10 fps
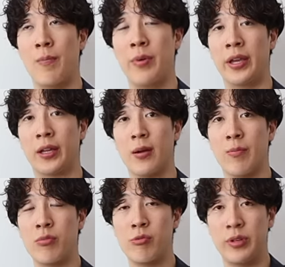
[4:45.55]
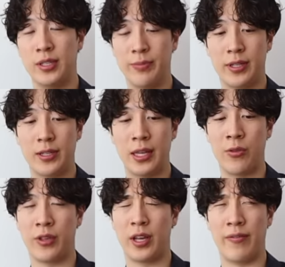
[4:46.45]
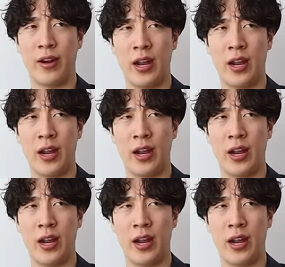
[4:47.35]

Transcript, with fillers: big boobies because I don't think I've,